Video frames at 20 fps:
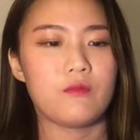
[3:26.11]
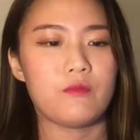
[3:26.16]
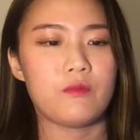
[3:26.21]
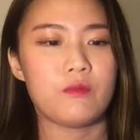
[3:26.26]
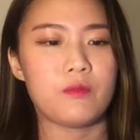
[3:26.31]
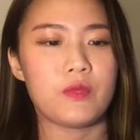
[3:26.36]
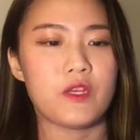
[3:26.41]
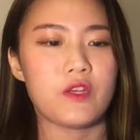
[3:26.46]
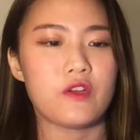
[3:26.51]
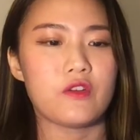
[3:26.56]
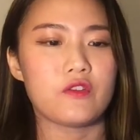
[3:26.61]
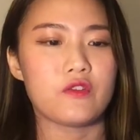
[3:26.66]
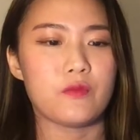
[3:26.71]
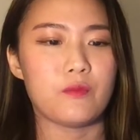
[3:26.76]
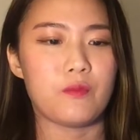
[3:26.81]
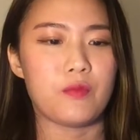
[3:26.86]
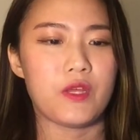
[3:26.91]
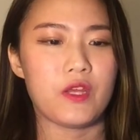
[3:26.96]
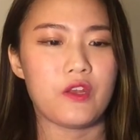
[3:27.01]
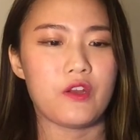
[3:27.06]

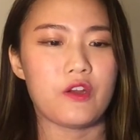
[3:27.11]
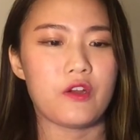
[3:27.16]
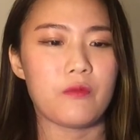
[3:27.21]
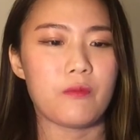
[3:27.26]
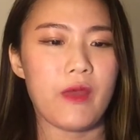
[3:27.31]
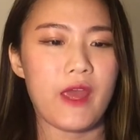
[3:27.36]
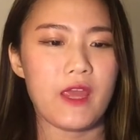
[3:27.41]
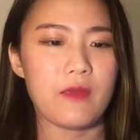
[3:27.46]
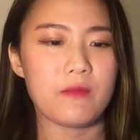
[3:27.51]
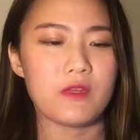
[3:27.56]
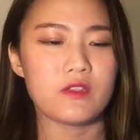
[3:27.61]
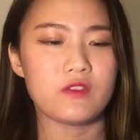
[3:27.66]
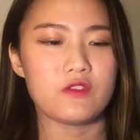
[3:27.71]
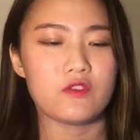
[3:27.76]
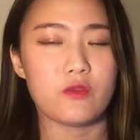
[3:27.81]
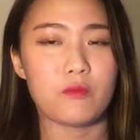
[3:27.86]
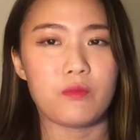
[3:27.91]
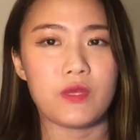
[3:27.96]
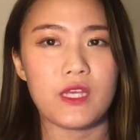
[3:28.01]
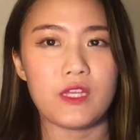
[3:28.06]
Peer-to-peer payments, so
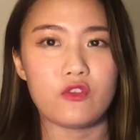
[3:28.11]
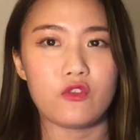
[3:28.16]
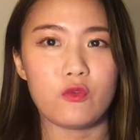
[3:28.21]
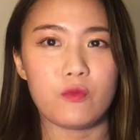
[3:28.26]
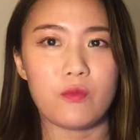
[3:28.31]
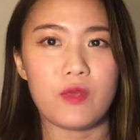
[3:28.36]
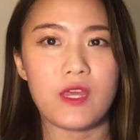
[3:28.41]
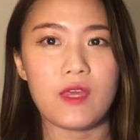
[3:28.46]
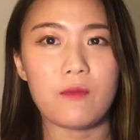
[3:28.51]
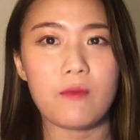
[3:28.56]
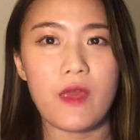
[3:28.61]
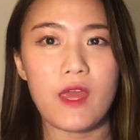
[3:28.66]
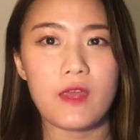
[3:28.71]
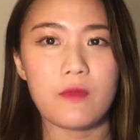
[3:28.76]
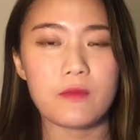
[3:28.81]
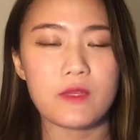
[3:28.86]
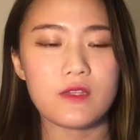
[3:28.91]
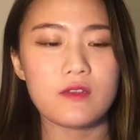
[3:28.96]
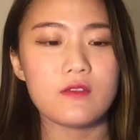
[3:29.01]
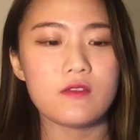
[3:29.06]
P2P
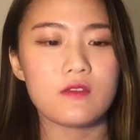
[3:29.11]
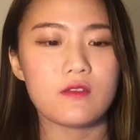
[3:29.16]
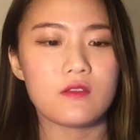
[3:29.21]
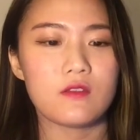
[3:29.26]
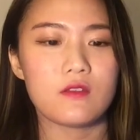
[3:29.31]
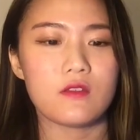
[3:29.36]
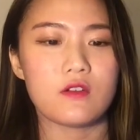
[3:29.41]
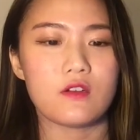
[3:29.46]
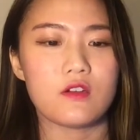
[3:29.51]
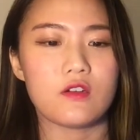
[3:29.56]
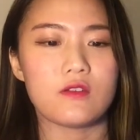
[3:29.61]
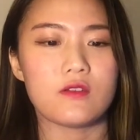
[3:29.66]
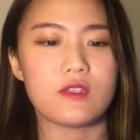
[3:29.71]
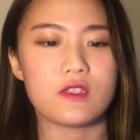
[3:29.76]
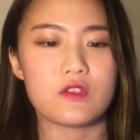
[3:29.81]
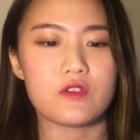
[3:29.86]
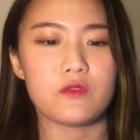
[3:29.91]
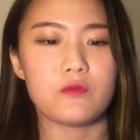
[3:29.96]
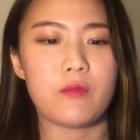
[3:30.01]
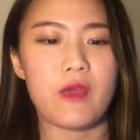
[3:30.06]
payments, or
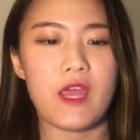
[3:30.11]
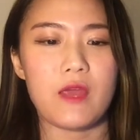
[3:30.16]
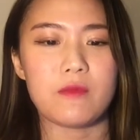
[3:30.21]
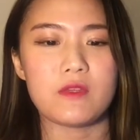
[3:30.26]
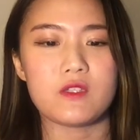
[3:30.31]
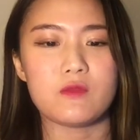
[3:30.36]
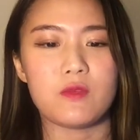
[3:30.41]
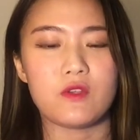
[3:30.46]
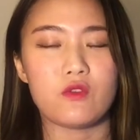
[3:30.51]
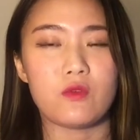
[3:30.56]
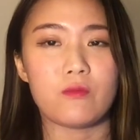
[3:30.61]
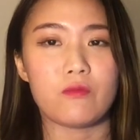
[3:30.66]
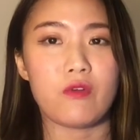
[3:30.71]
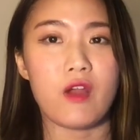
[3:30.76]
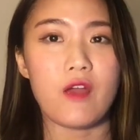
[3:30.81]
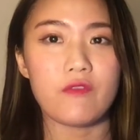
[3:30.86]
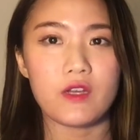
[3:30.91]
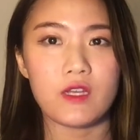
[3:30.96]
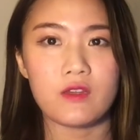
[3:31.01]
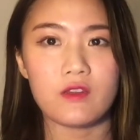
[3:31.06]
digital payments between
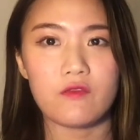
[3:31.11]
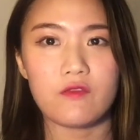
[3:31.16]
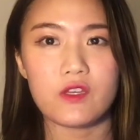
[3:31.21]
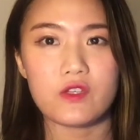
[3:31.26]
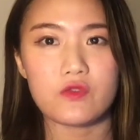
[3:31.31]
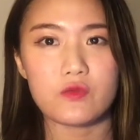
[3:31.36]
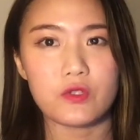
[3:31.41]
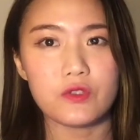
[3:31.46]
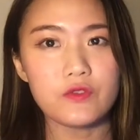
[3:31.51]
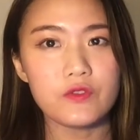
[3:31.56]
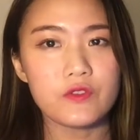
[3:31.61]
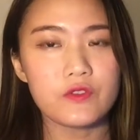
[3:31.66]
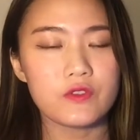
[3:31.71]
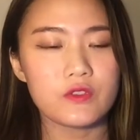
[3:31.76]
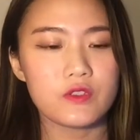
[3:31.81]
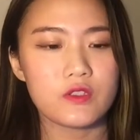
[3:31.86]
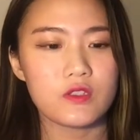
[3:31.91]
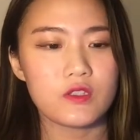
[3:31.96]
private individuals.